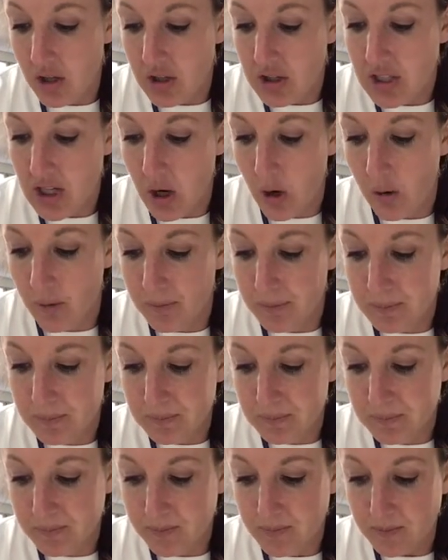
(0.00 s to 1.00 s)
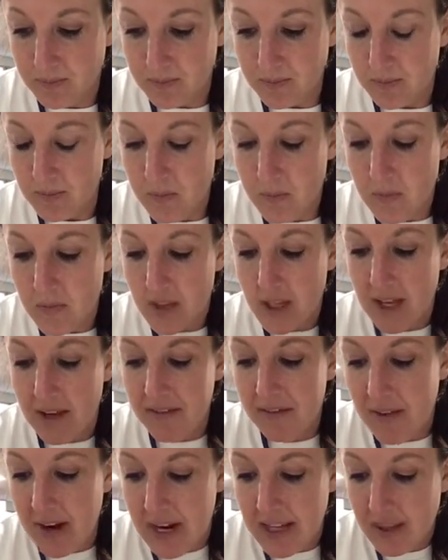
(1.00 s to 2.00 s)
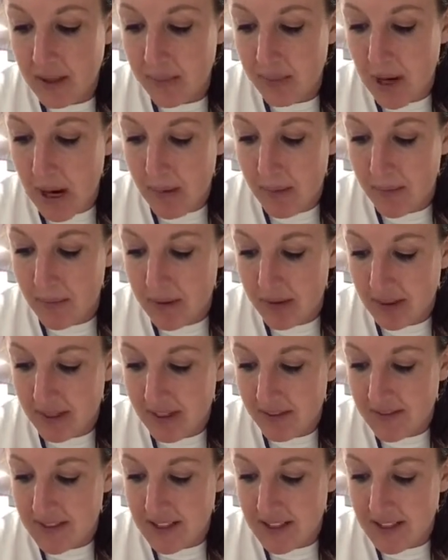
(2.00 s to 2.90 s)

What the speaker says: So find the probability